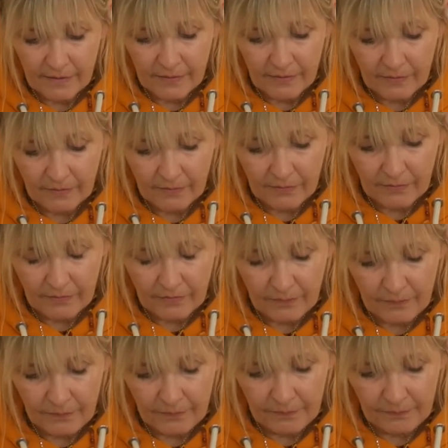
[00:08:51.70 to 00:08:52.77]

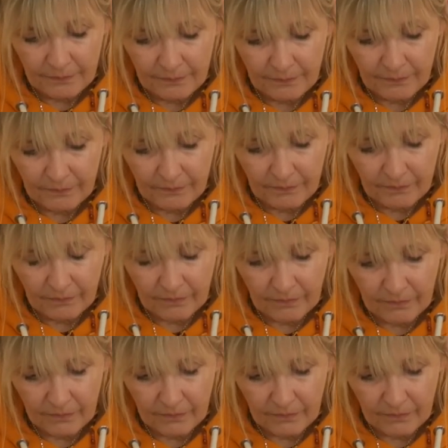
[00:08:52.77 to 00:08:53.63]
Nobody speaks.